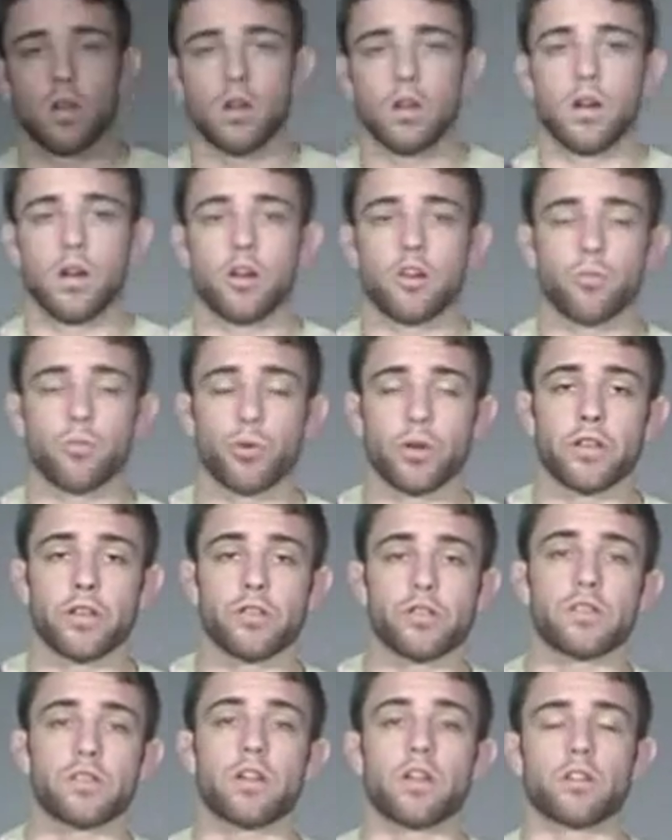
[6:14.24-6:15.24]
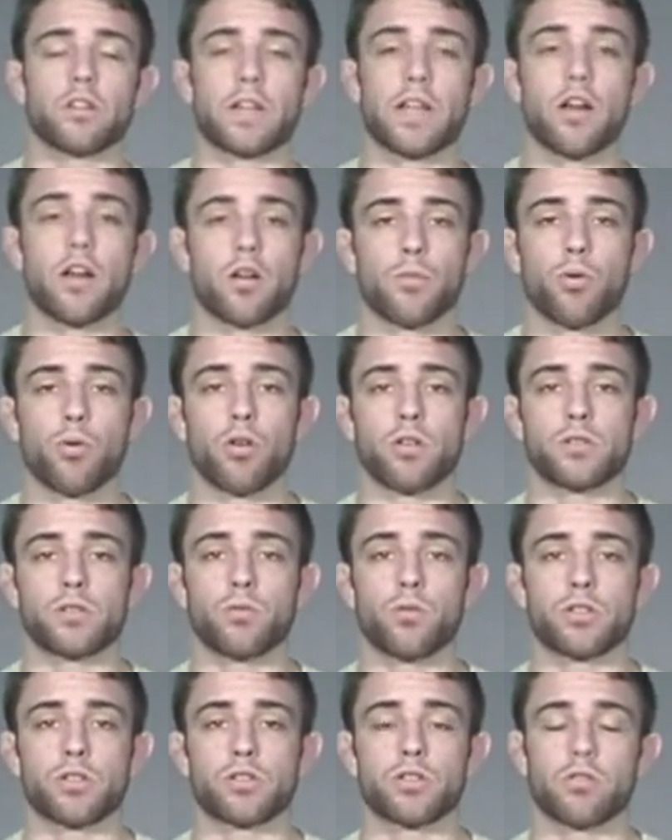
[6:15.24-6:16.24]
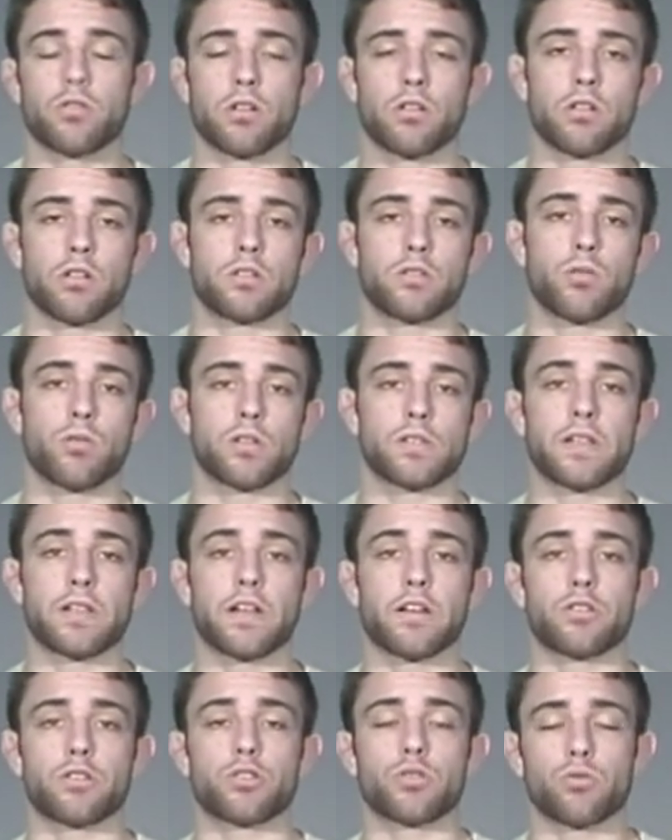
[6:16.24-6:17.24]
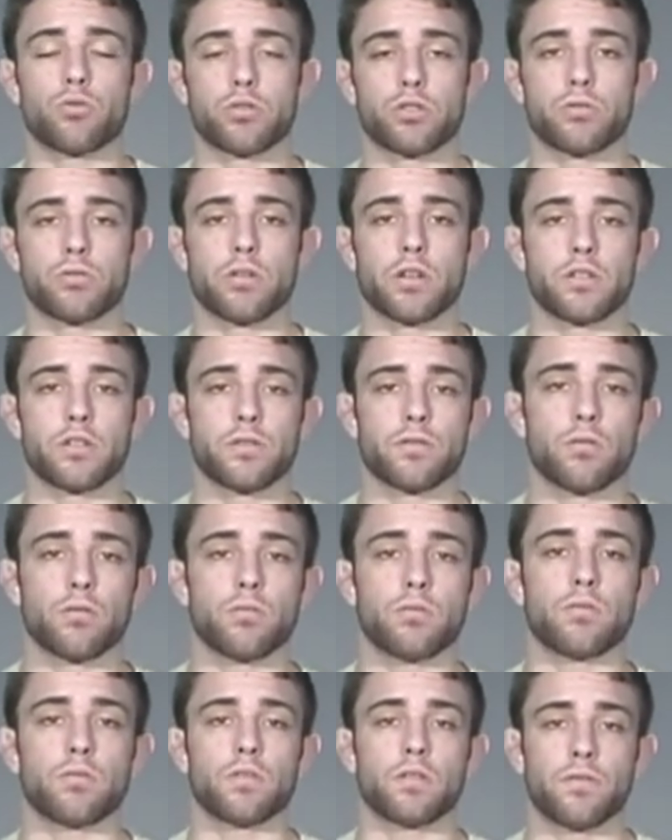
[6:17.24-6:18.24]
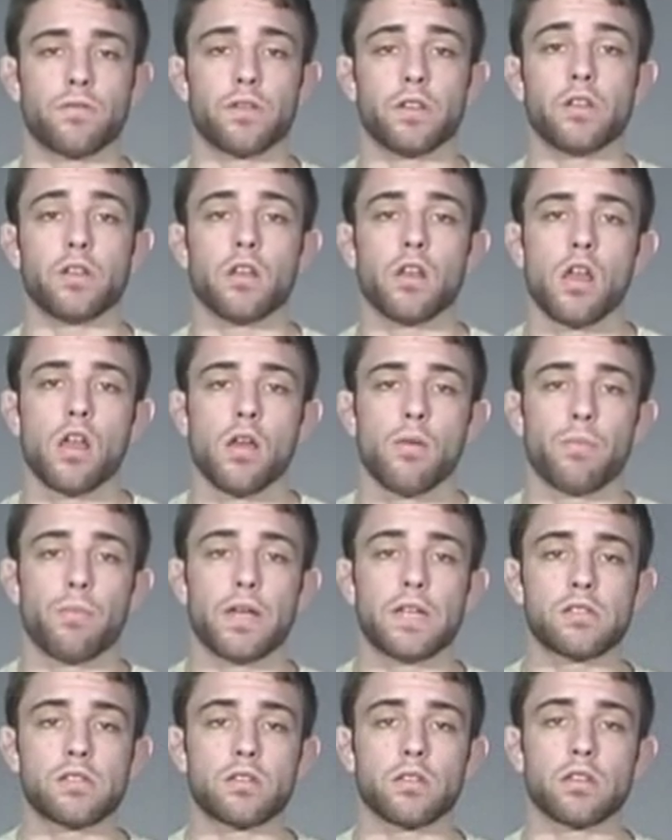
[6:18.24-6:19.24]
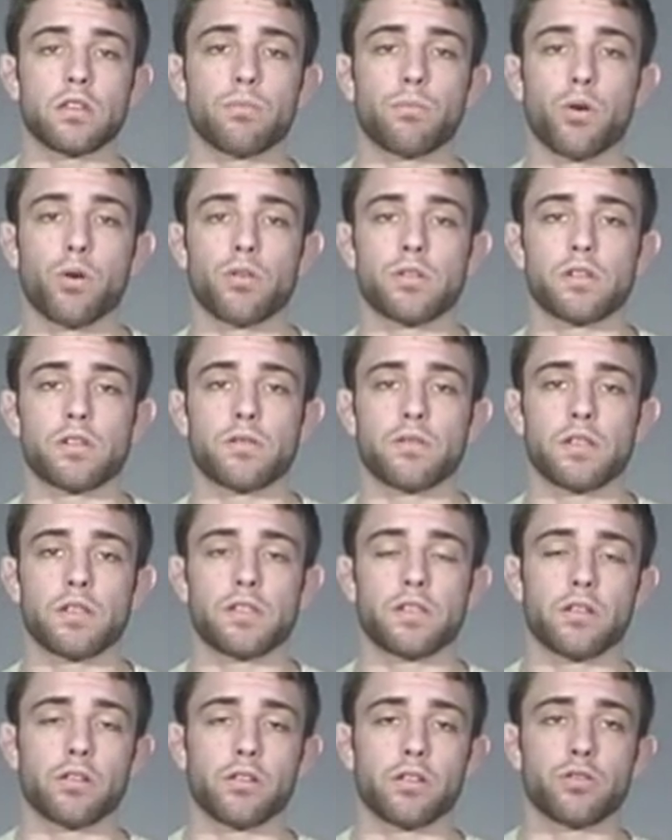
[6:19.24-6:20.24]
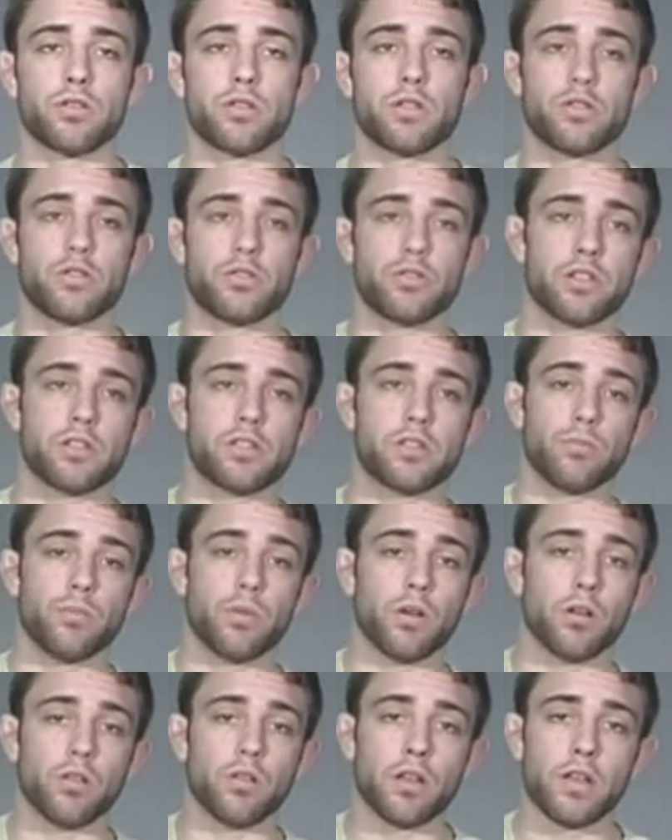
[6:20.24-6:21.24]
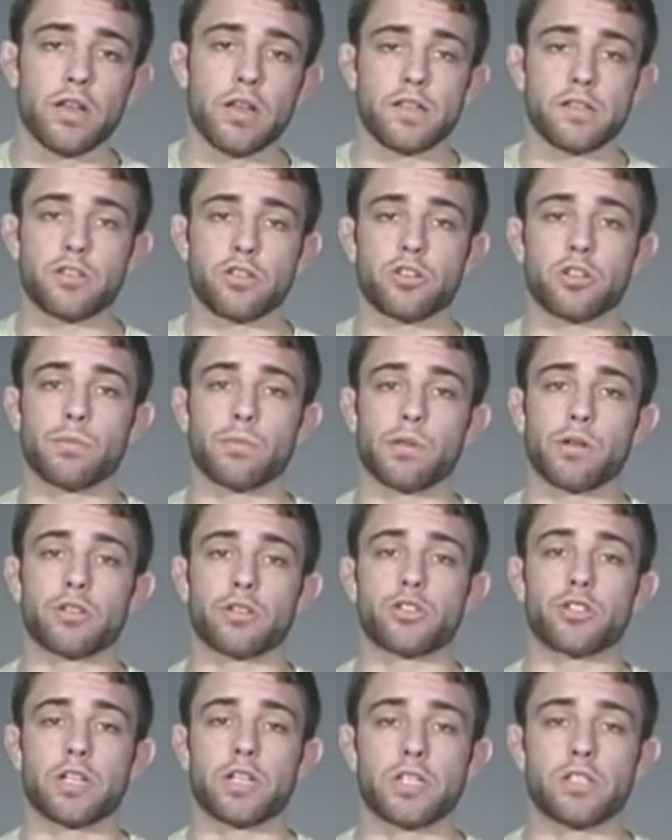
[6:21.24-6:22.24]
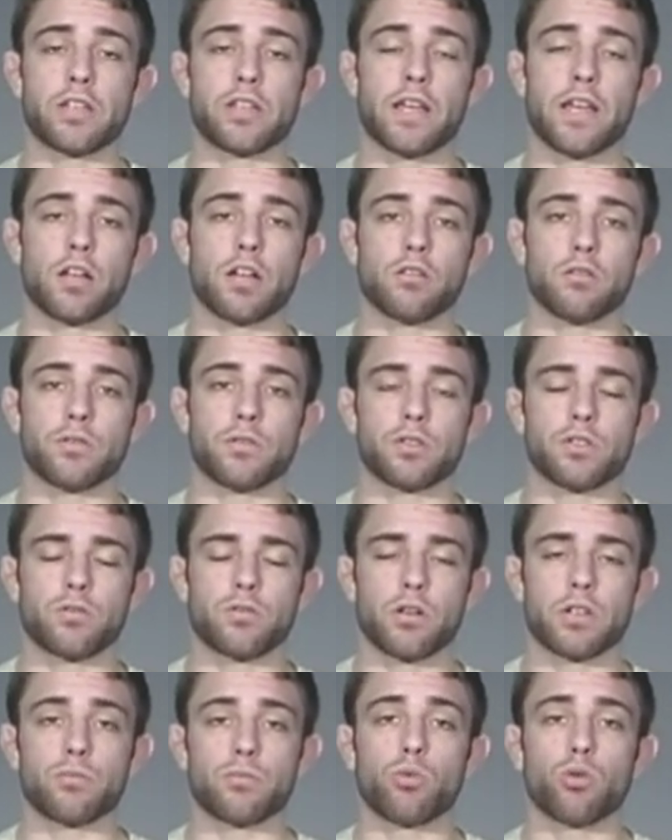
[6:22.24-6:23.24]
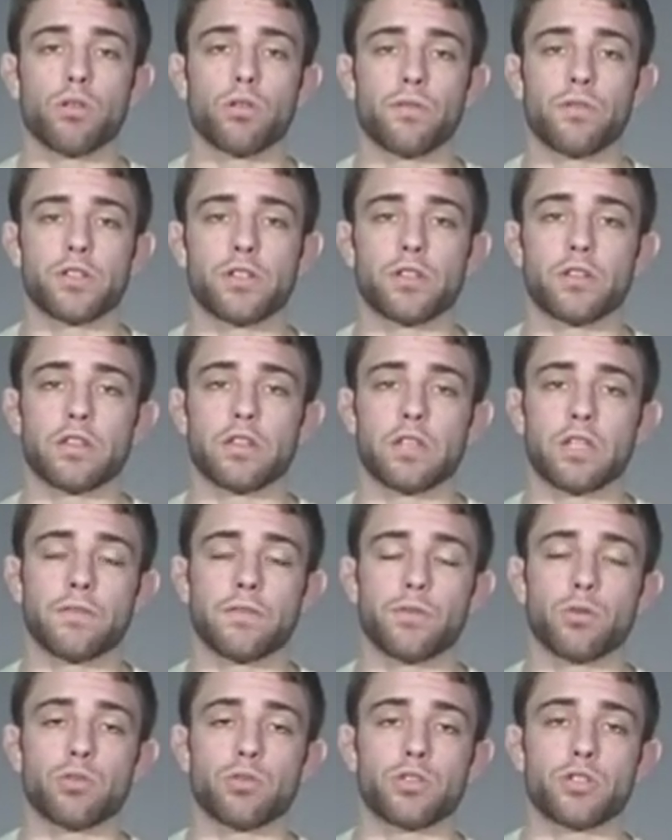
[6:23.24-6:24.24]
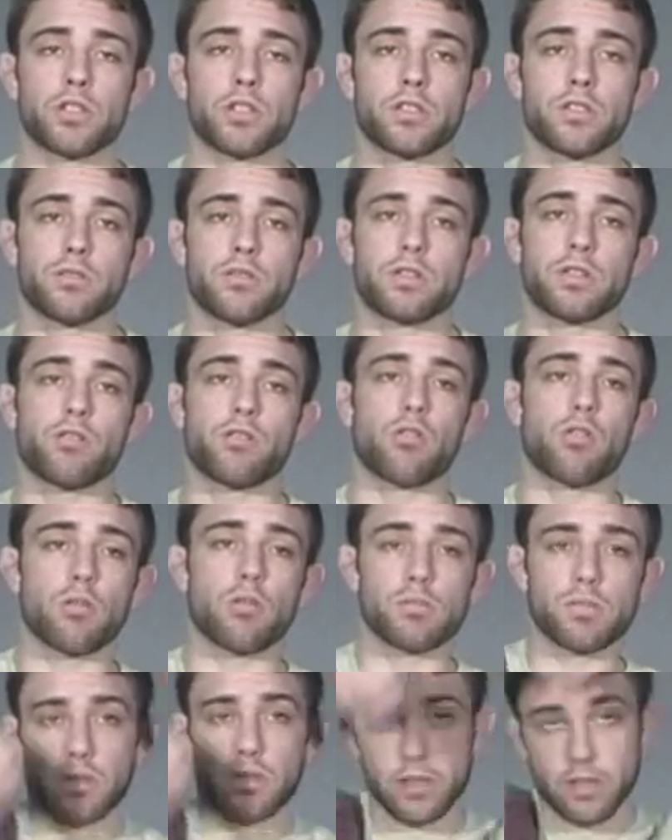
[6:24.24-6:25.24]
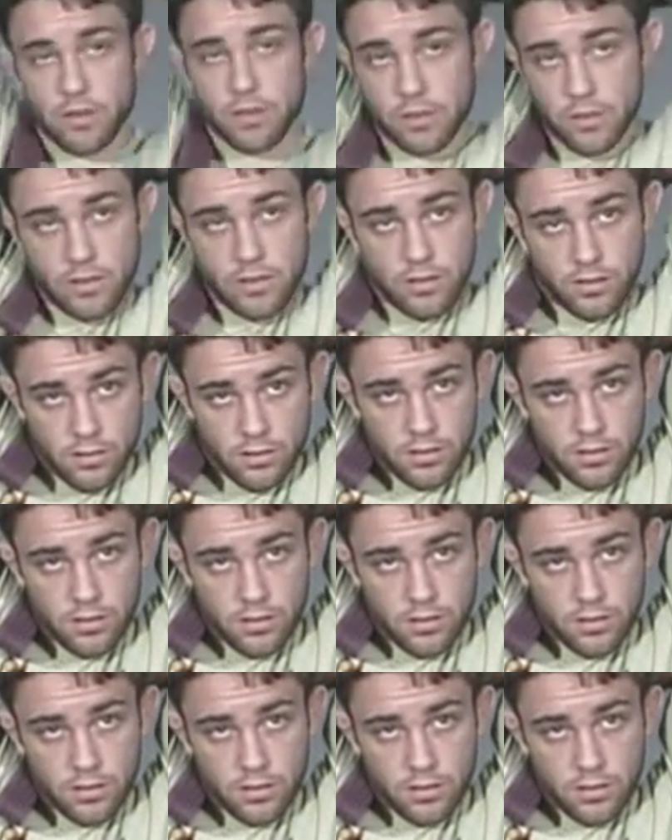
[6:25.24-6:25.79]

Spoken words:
All right, everybody, here's another counterpart to our standard shoulder stretch from the feet. Basically, the bonus of this here, using the jiu-jitsu belt, is that you're going to be able to change the angle of your stretch more efficiently than if you were just using your arms like this.